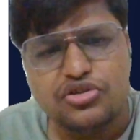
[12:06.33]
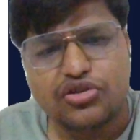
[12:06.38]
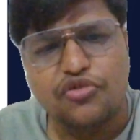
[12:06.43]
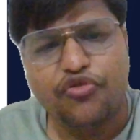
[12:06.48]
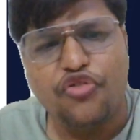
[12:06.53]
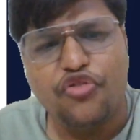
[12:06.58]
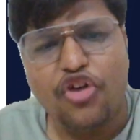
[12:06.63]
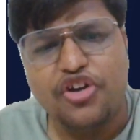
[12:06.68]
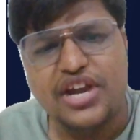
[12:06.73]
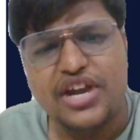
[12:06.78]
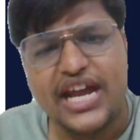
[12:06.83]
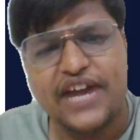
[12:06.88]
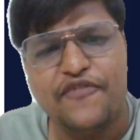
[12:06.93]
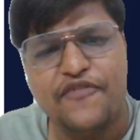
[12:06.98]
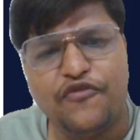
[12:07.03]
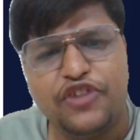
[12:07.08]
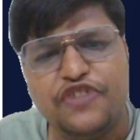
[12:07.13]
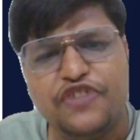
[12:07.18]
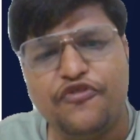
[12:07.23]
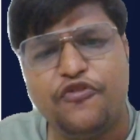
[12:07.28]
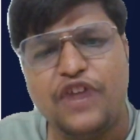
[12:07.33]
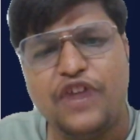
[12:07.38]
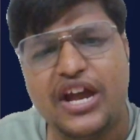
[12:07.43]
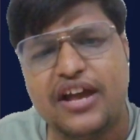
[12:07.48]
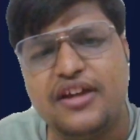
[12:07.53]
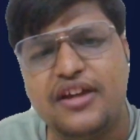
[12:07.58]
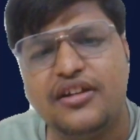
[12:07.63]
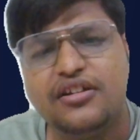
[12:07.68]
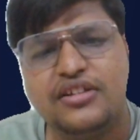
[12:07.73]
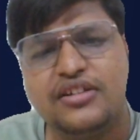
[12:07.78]
So for every
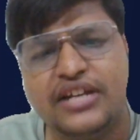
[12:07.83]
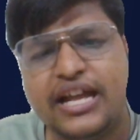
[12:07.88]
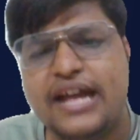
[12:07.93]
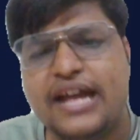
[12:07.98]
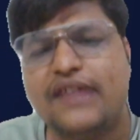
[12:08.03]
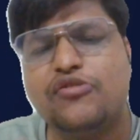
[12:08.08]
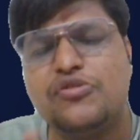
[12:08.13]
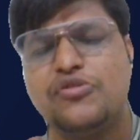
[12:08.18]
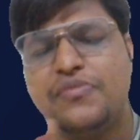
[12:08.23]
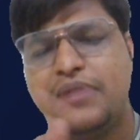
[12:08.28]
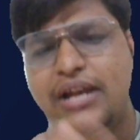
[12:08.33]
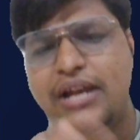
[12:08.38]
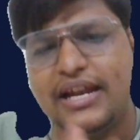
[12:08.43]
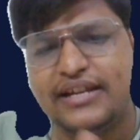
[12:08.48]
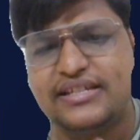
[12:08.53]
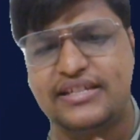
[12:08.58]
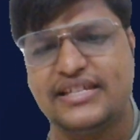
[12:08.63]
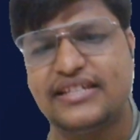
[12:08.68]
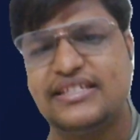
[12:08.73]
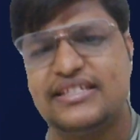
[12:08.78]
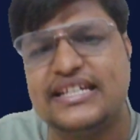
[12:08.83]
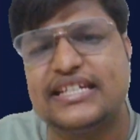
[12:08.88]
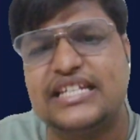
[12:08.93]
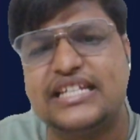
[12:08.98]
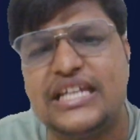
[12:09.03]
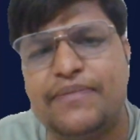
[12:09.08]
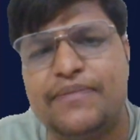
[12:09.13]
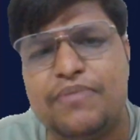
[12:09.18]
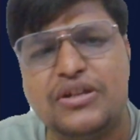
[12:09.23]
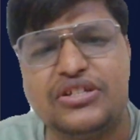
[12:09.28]
fare there would be, let's say,
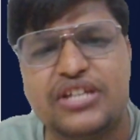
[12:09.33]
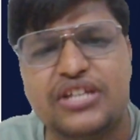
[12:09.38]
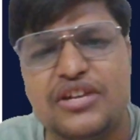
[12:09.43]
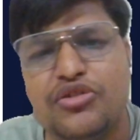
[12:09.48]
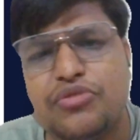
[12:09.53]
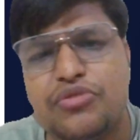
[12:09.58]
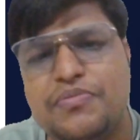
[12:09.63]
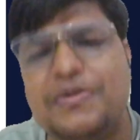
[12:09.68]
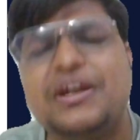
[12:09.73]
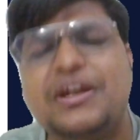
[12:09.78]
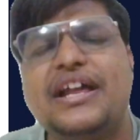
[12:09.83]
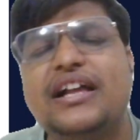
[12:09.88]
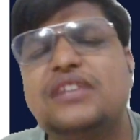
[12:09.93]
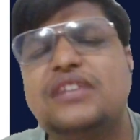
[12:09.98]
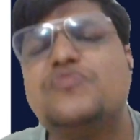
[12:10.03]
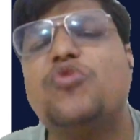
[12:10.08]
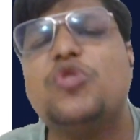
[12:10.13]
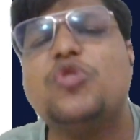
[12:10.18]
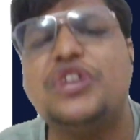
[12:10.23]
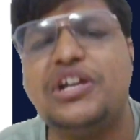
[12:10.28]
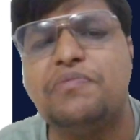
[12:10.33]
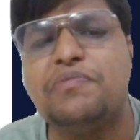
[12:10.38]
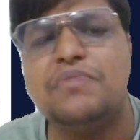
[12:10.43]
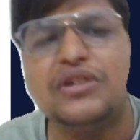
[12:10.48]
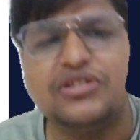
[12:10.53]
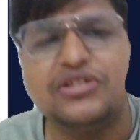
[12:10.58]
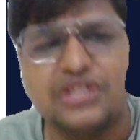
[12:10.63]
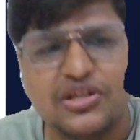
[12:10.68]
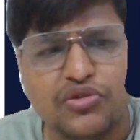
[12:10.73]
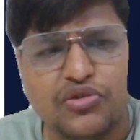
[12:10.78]
60% would be theirs,
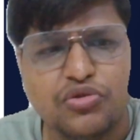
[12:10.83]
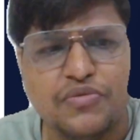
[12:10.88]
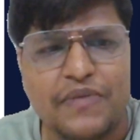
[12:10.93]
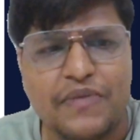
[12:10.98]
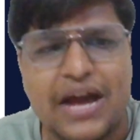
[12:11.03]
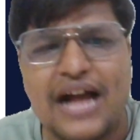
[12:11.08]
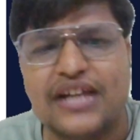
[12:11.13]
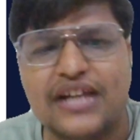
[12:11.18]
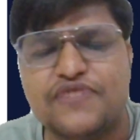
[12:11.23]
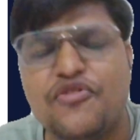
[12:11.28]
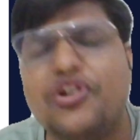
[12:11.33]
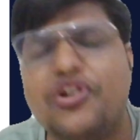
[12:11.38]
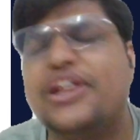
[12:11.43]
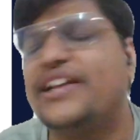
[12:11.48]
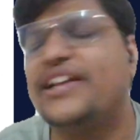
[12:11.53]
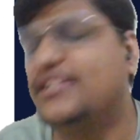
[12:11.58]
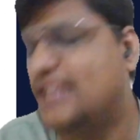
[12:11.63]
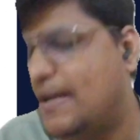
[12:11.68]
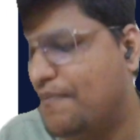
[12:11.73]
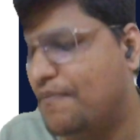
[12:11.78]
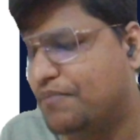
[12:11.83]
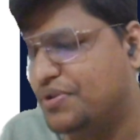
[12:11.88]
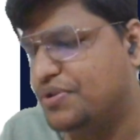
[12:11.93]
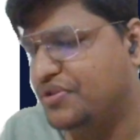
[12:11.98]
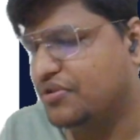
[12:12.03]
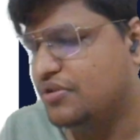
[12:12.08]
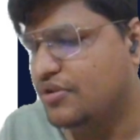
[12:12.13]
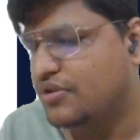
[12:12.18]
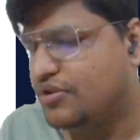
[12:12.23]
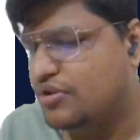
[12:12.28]
40% would be ours, for example.
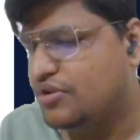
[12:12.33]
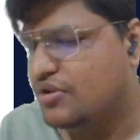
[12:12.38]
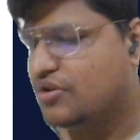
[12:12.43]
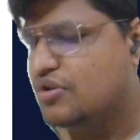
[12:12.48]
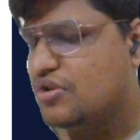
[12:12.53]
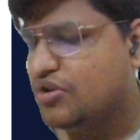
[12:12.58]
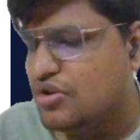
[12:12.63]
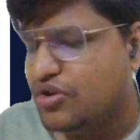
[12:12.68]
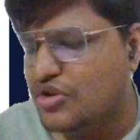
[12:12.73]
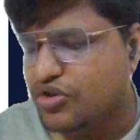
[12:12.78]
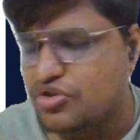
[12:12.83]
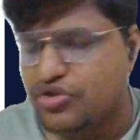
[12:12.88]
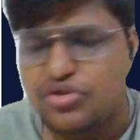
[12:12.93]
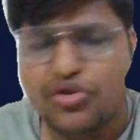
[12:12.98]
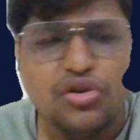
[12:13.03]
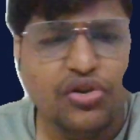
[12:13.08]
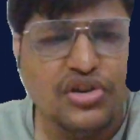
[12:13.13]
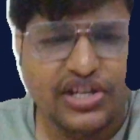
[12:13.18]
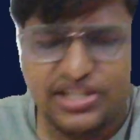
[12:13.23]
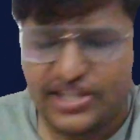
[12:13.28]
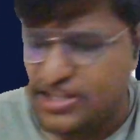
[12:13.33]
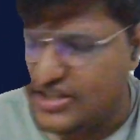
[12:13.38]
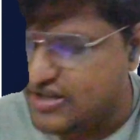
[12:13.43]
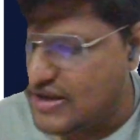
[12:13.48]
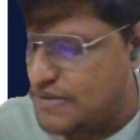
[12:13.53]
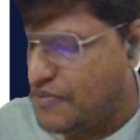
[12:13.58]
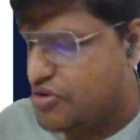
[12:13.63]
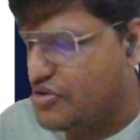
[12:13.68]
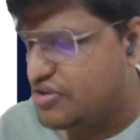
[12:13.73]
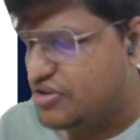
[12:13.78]
So this is
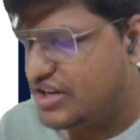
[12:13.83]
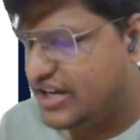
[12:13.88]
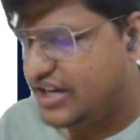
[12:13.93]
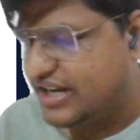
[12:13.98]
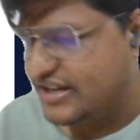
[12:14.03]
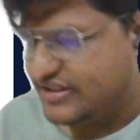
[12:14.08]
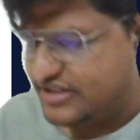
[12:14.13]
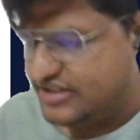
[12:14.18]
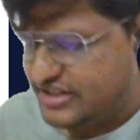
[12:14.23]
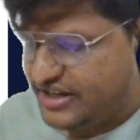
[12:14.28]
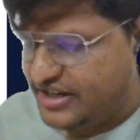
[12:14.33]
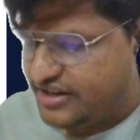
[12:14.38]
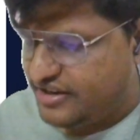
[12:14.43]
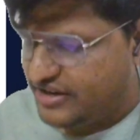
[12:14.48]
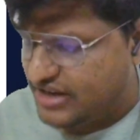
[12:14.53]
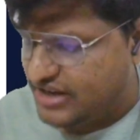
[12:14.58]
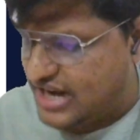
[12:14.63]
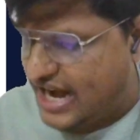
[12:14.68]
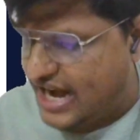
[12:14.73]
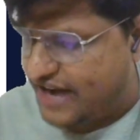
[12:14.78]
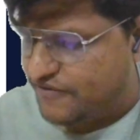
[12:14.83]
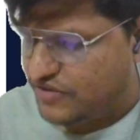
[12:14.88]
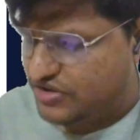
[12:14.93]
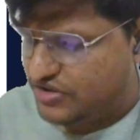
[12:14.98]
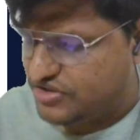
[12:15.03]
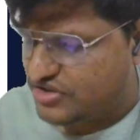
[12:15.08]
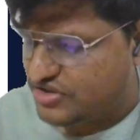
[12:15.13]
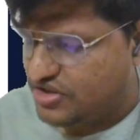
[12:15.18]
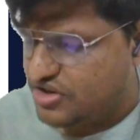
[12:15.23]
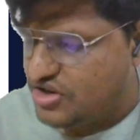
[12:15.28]
about TNC
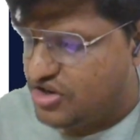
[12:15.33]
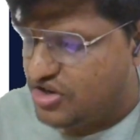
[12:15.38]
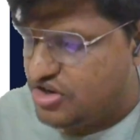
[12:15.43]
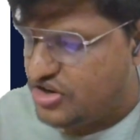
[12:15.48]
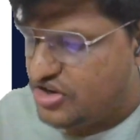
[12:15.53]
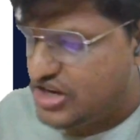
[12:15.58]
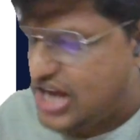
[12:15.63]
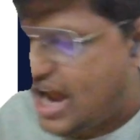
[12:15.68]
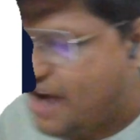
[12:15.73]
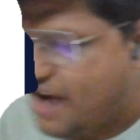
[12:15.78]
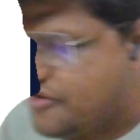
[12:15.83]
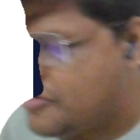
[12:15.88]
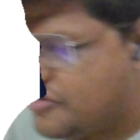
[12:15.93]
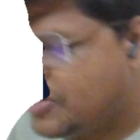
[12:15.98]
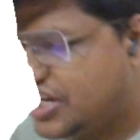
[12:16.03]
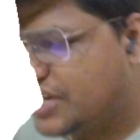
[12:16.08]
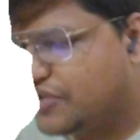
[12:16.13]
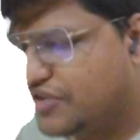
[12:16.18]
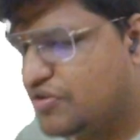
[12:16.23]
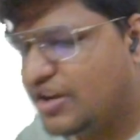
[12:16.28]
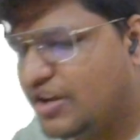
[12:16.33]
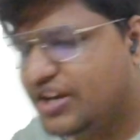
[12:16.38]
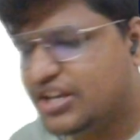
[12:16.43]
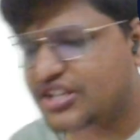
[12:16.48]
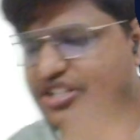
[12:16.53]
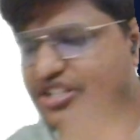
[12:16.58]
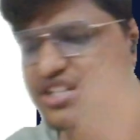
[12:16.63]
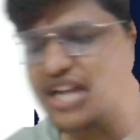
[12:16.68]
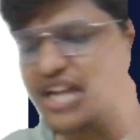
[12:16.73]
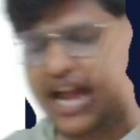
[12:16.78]
drivers. Now you need to
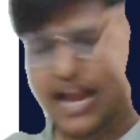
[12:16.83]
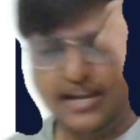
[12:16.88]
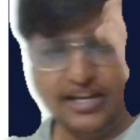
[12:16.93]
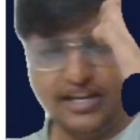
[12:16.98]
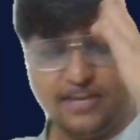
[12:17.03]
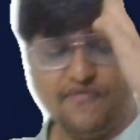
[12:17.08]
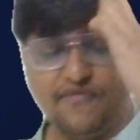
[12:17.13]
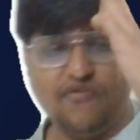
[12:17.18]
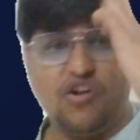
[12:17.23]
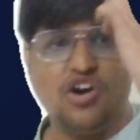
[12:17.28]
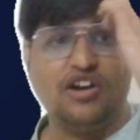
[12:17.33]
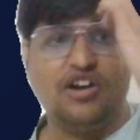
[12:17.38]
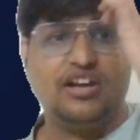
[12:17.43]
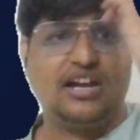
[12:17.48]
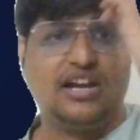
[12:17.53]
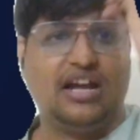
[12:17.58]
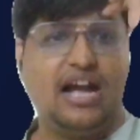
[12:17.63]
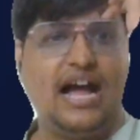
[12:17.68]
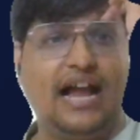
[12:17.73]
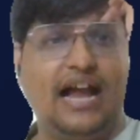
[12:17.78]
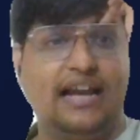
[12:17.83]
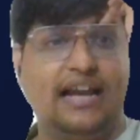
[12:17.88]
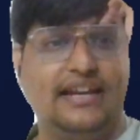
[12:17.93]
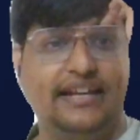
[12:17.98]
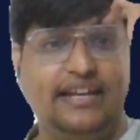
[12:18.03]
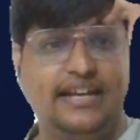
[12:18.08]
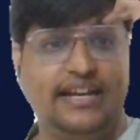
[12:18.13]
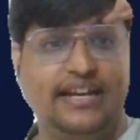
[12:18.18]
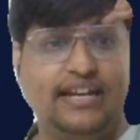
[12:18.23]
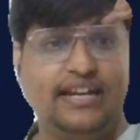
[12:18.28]
understand ki what are
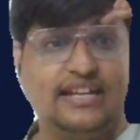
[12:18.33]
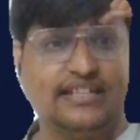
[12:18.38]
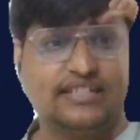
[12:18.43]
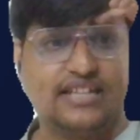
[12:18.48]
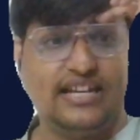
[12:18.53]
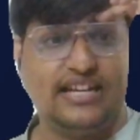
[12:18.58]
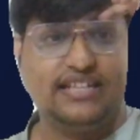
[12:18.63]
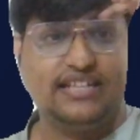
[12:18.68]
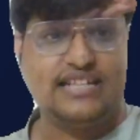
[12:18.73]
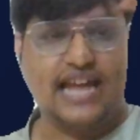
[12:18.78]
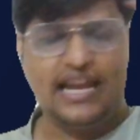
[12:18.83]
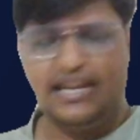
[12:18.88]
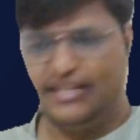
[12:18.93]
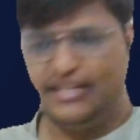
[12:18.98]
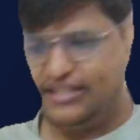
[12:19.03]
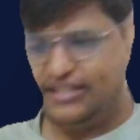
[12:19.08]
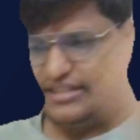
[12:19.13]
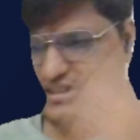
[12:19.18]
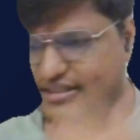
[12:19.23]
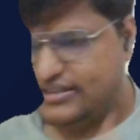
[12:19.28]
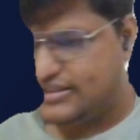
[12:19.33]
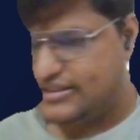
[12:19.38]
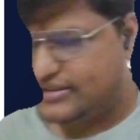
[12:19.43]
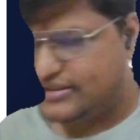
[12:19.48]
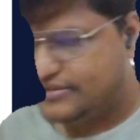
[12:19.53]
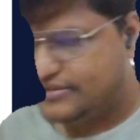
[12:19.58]
the industry challenges.